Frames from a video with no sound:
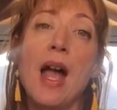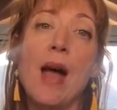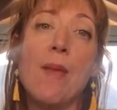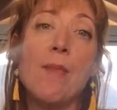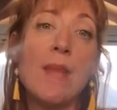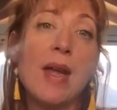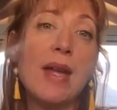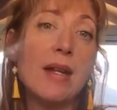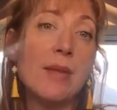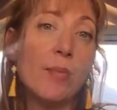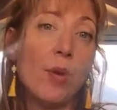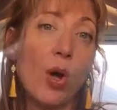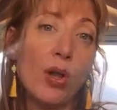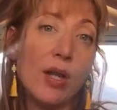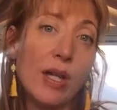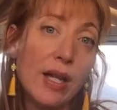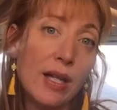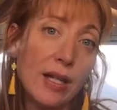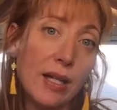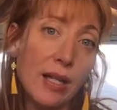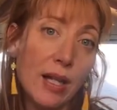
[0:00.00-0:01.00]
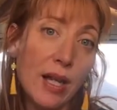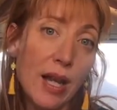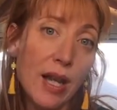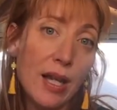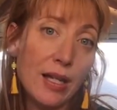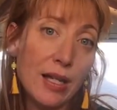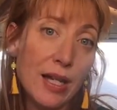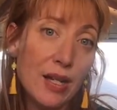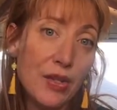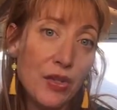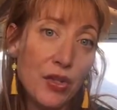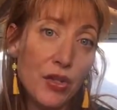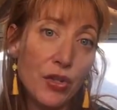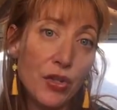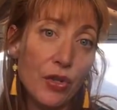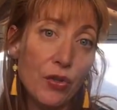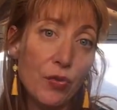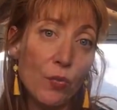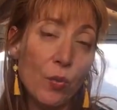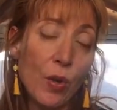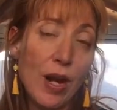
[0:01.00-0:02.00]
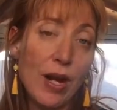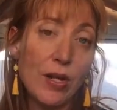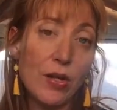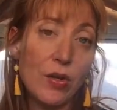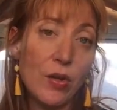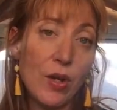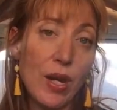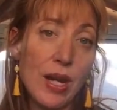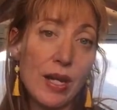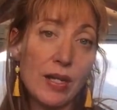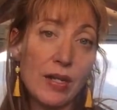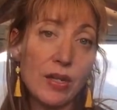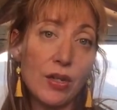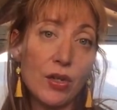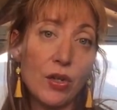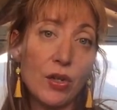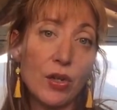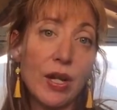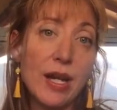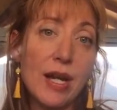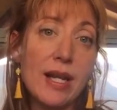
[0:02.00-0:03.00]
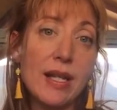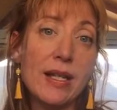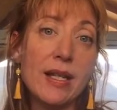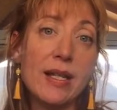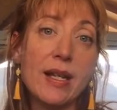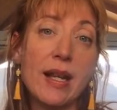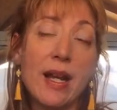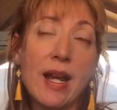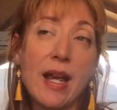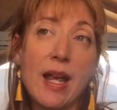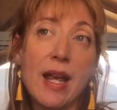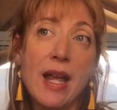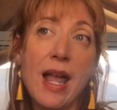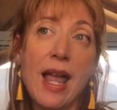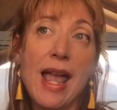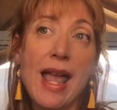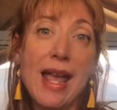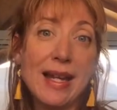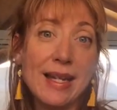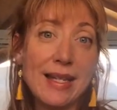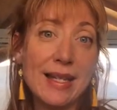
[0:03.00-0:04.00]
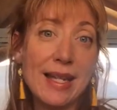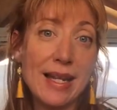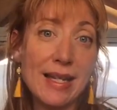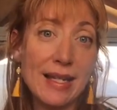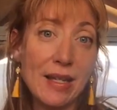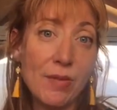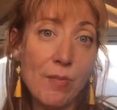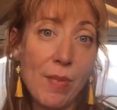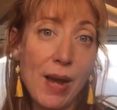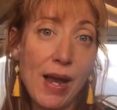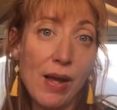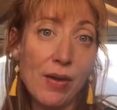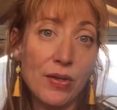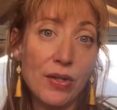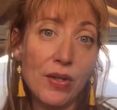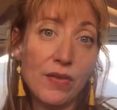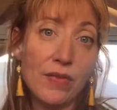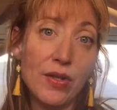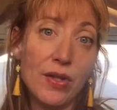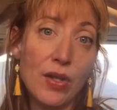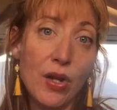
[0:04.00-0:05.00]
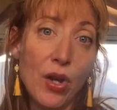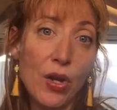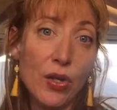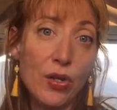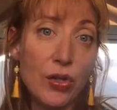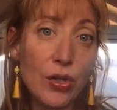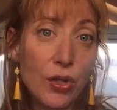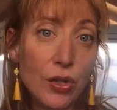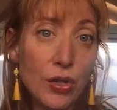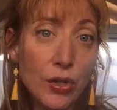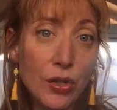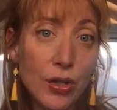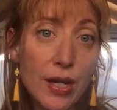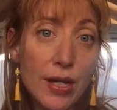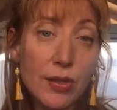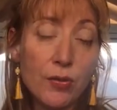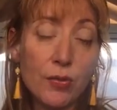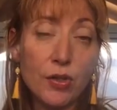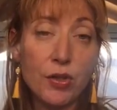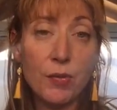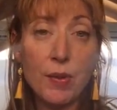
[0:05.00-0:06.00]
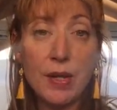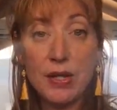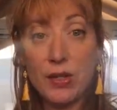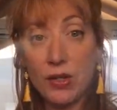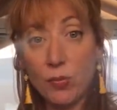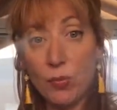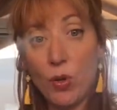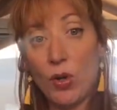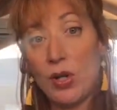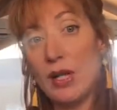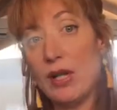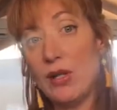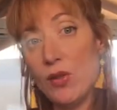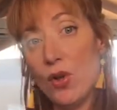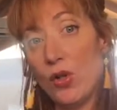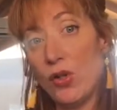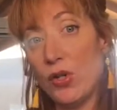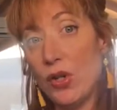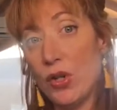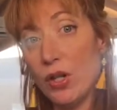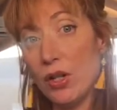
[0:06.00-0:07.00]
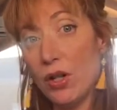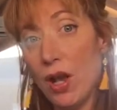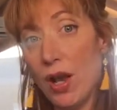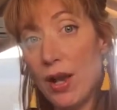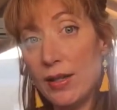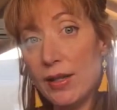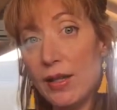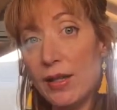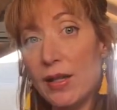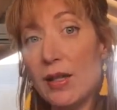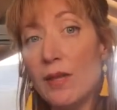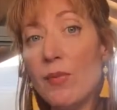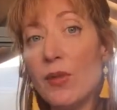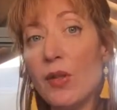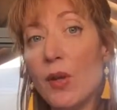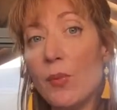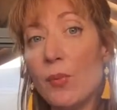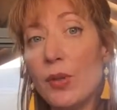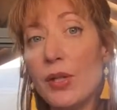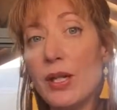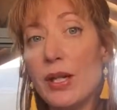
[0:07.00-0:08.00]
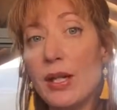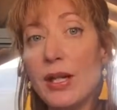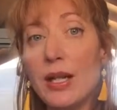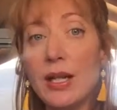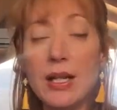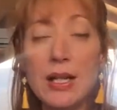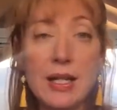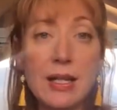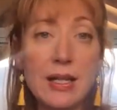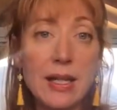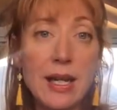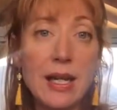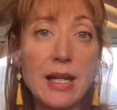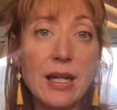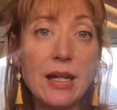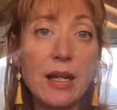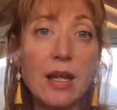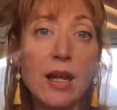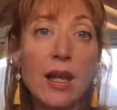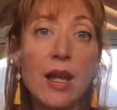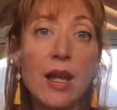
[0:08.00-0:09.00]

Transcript: a metabolic condition where you excrete excess amounts of certain nutrients, which means your body's not utilizing them. So particularly zinc,